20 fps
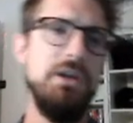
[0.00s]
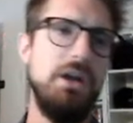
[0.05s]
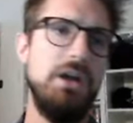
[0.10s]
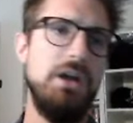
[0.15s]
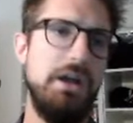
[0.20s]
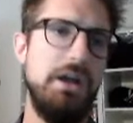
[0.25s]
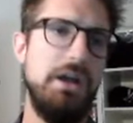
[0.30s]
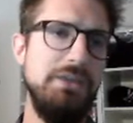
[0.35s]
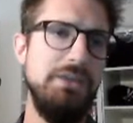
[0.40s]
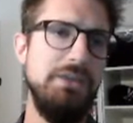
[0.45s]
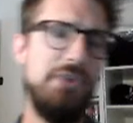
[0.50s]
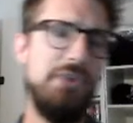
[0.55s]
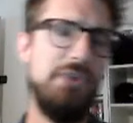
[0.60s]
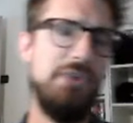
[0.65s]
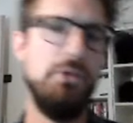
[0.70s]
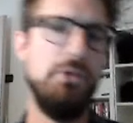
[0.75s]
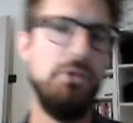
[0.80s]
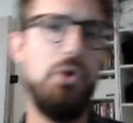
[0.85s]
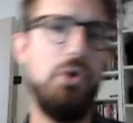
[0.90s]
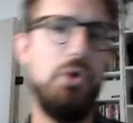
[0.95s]
If the
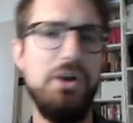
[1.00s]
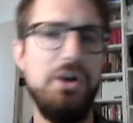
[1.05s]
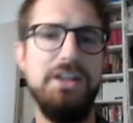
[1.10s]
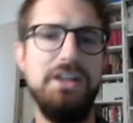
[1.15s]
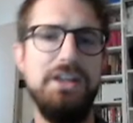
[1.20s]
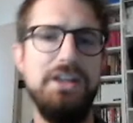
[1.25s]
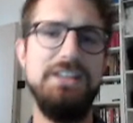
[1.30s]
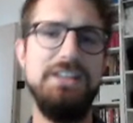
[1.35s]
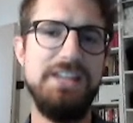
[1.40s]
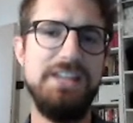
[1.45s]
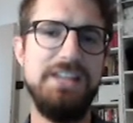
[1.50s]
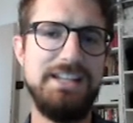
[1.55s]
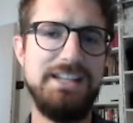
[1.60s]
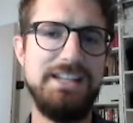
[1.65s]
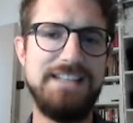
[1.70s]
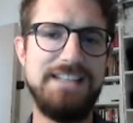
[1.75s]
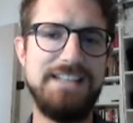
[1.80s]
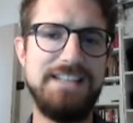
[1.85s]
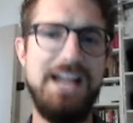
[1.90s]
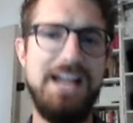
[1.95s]
reward is an
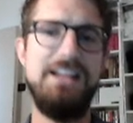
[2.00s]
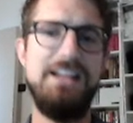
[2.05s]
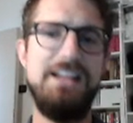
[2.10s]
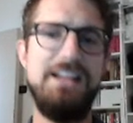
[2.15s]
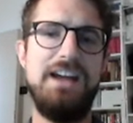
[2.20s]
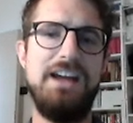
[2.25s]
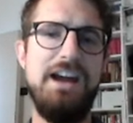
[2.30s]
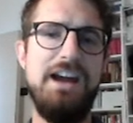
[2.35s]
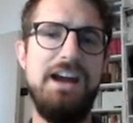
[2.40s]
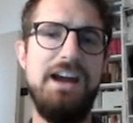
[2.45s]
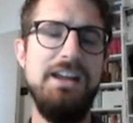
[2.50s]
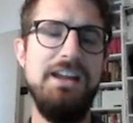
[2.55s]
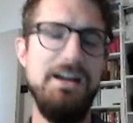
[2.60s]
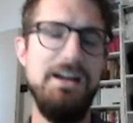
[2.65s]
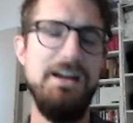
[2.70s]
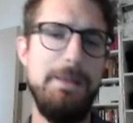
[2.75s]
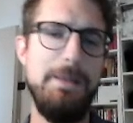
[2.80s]
exile card,